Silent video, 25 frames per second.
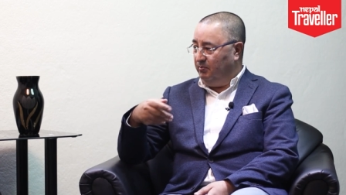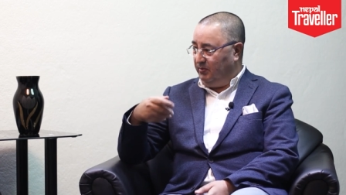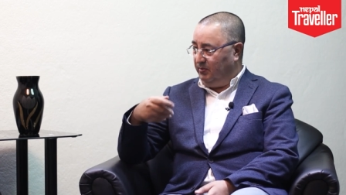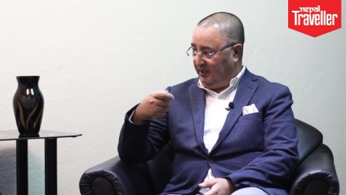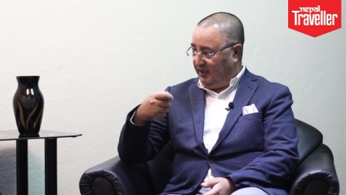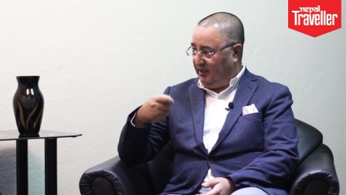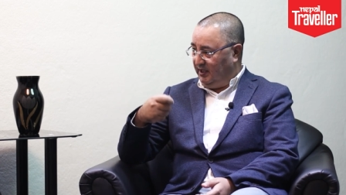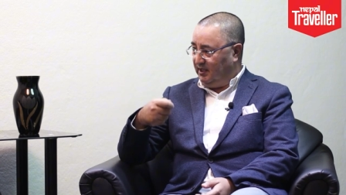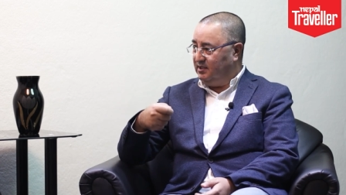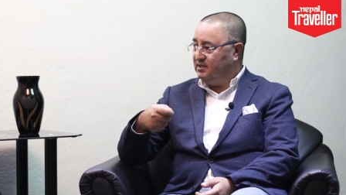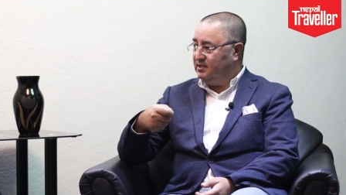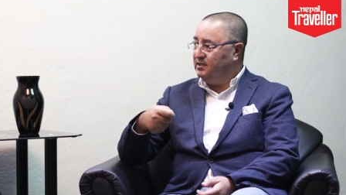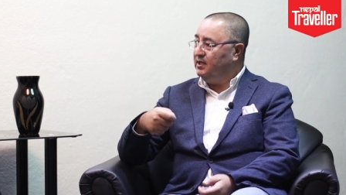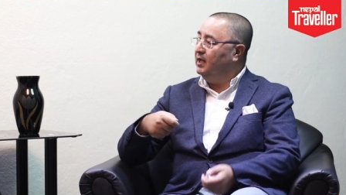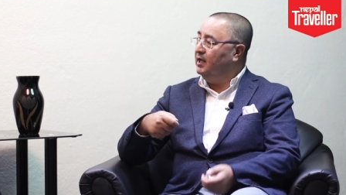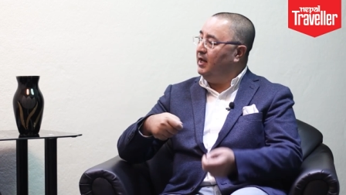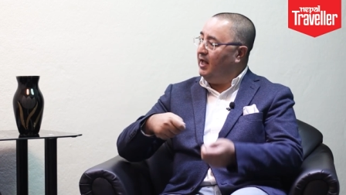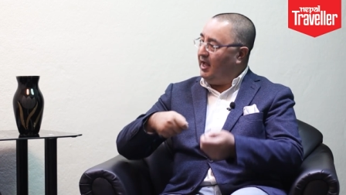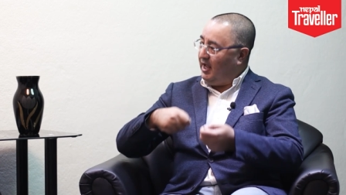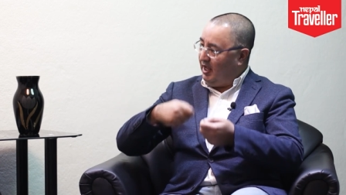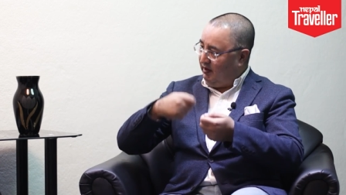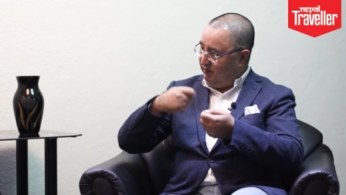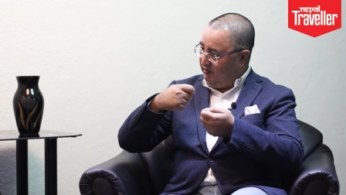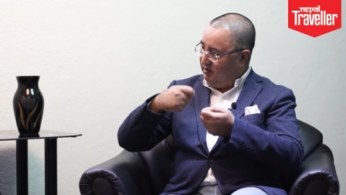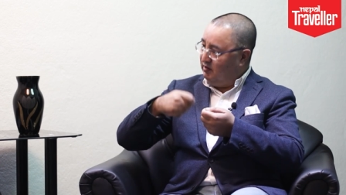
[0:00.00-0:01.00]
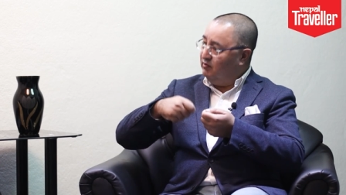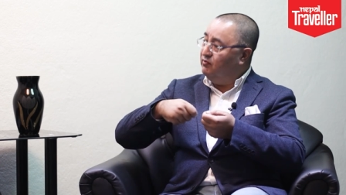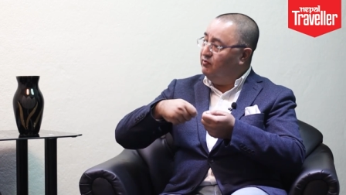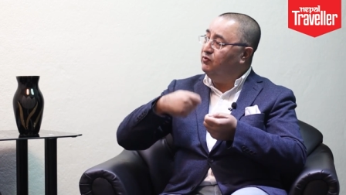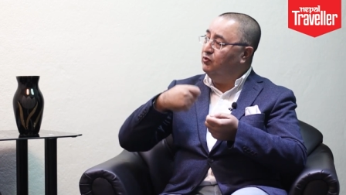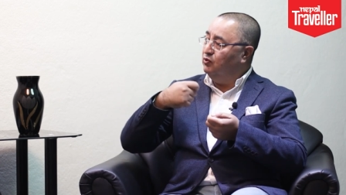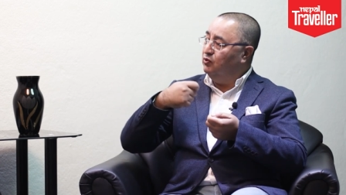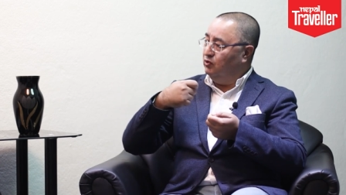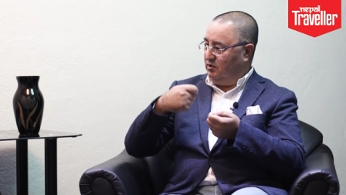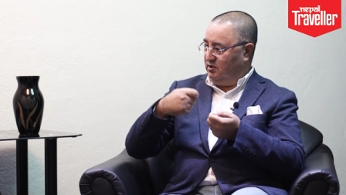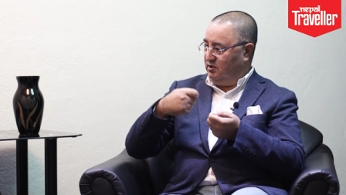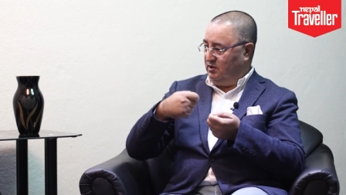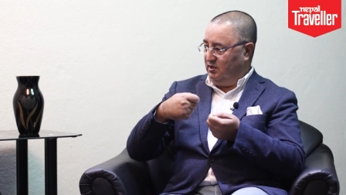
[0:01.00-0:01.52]
plate and having
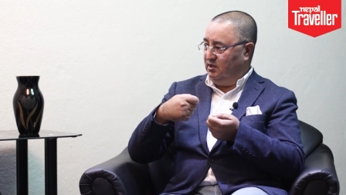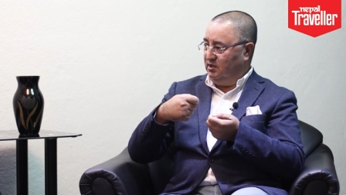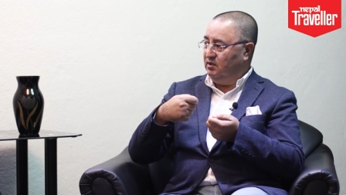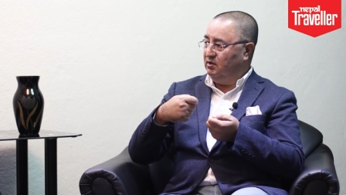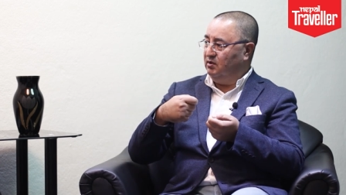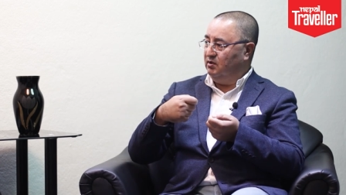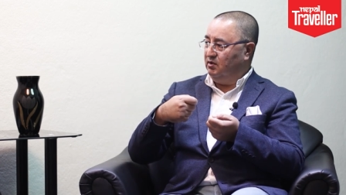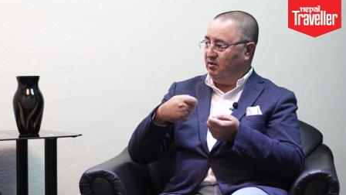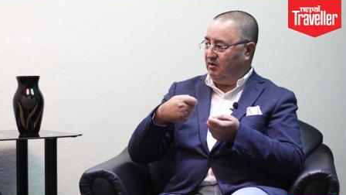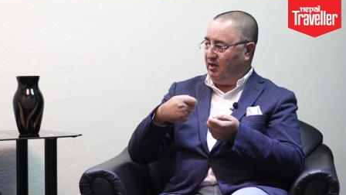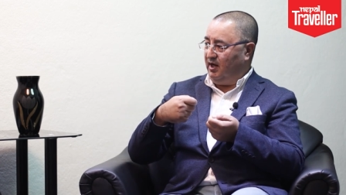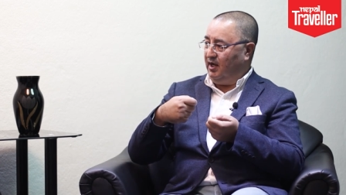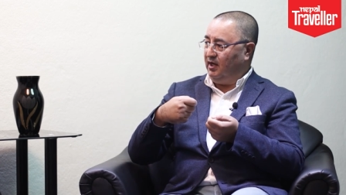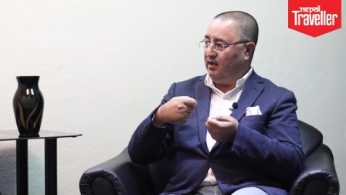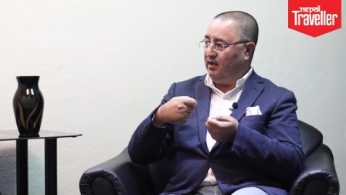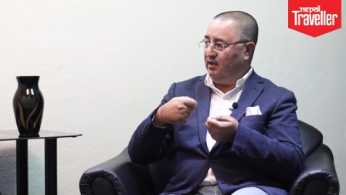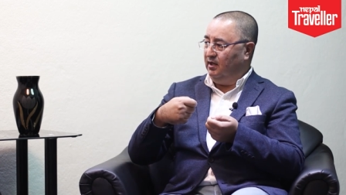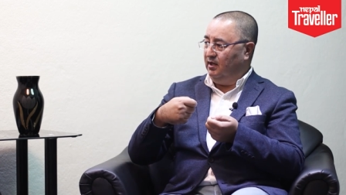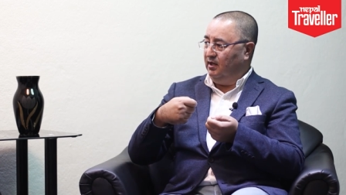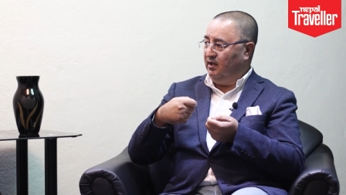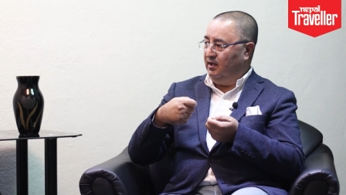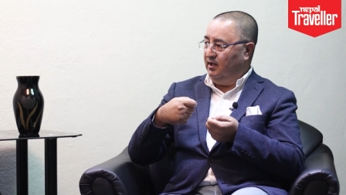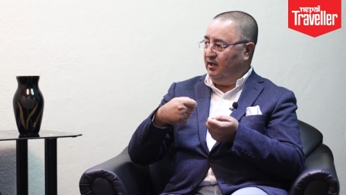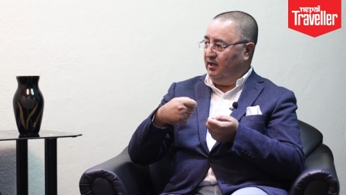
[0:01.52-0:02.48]
food right